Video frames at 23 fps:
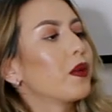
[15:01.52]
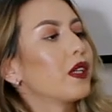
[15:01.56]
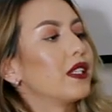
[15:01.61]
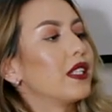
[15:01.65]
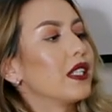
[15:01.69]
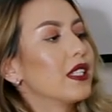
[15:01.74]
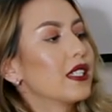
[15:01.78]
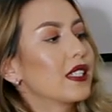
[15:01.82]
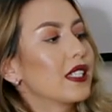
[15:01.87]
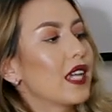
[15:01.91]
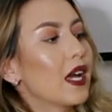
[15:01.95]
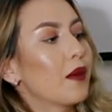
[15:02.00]
but
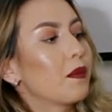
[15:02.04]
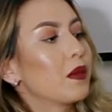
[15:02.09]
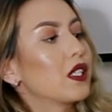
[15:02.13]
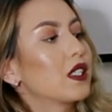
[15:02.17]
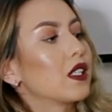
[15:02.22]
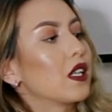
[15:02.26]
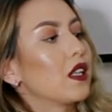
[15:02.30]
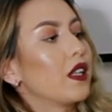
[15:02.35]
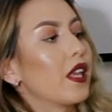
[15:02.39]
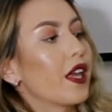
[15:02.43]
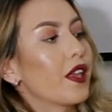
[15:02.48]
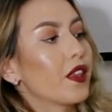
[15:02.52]
this time
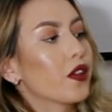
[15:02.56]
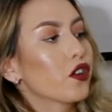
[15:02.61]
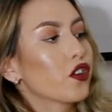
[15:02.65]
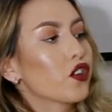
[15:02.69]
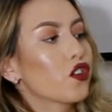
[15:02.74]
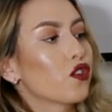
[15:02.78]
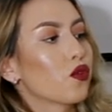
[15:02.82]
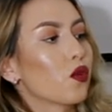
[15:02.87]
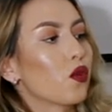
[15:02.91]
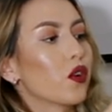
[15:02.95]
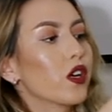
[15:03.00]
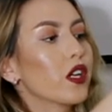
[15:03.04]
it's leather
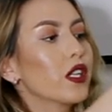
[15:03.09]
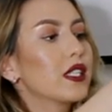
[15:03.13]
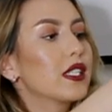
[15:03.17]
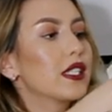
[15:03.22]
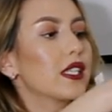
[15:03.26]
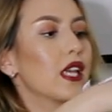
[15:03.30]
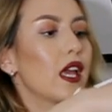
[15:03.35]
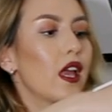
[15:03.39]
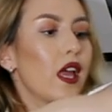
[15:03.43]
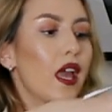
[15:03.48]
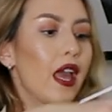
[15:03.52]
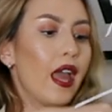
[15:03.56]

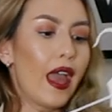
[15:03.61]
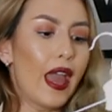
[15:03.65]
shorts